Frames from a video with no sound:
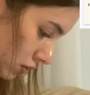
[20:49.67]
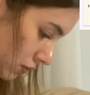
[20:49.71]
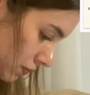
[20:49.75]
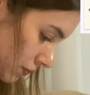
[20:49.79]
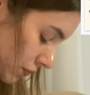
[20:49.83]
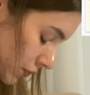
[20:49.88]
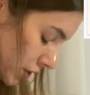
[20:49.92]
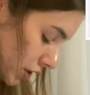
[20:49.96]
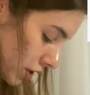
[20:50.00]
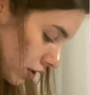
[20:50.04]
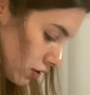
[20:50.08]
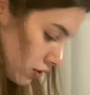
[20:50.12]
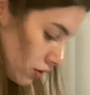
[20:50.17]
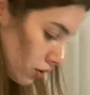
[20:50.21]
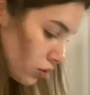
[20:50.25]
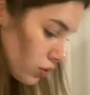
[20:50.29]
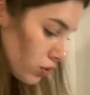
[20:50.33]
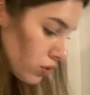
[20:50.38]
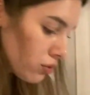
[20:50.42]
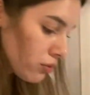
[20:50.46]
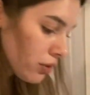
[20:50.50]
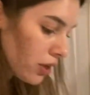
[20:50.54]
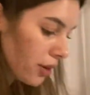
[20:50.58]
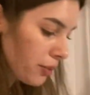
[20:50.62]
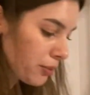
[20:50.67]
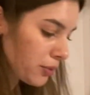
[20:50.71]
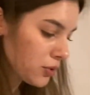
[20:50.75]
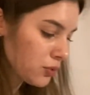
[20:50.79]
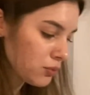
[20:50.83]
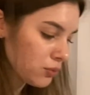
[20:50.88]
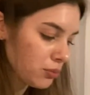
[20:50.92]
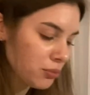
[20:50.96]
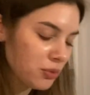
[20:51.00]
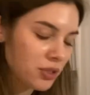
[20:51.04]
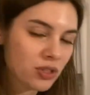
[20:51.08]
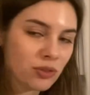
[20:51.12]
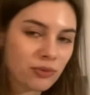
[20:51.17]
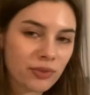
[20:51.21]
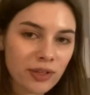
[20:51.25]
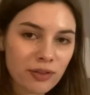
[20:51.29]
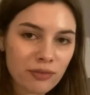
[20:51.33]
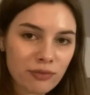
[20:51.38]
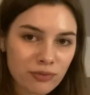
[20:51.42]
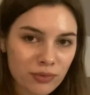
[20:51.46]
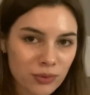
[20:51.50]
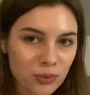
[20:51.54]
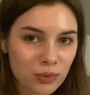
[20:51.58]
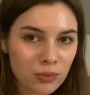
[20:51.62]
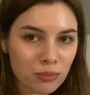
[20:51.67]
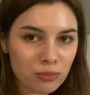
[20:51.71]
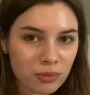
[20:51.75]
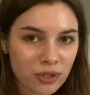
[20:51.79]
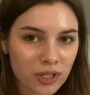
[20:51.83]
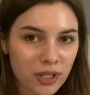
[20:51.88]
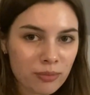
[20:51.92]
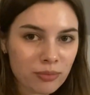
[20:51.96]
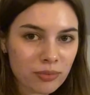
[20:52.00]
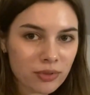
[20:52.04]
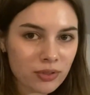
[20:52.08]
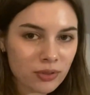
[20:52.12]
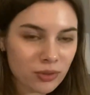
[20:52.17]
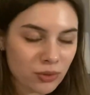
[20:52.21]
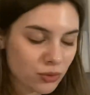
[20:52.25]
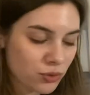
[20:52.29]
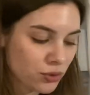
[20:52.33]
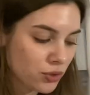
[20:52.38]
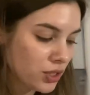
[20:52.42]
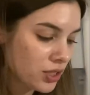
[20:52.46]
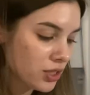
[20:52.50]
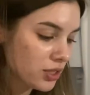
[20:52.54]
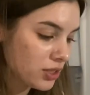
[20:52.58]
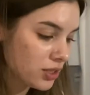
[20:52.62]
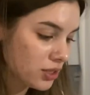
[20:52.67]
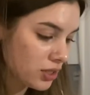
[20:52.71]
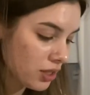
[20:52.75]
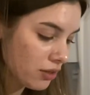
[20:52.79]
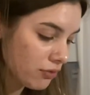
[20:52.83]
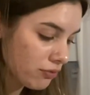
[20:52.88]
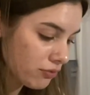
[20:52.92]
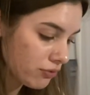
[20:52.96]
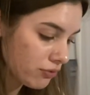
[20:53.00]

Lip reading: There, those 2 hours will be doing food prep, grocery stuff.